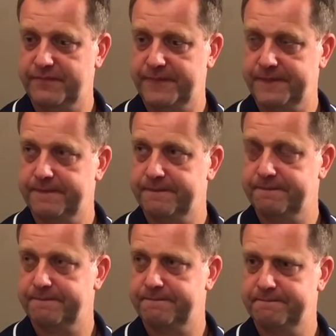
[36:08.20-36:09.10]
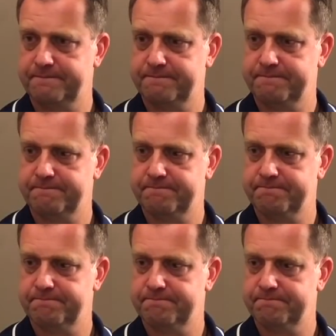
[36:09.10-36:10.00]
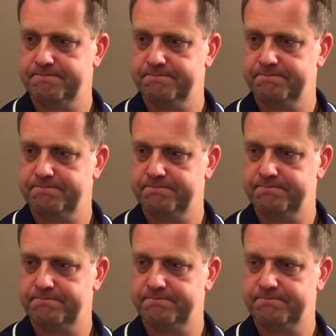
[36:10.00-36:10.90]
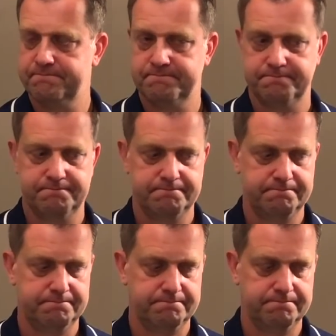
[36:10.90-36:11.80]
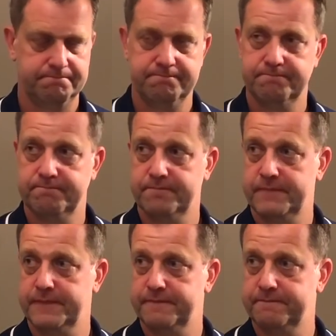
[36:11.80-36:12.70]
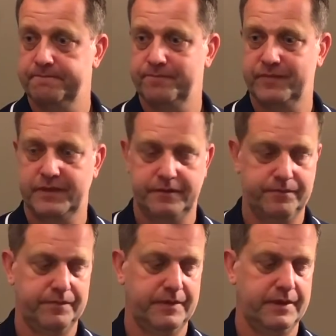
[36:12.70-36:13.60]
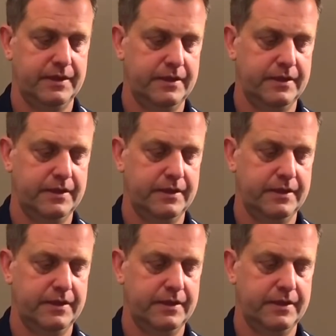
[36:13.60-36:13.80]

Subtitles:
Soul. How do you think the use of booster affects table tennis?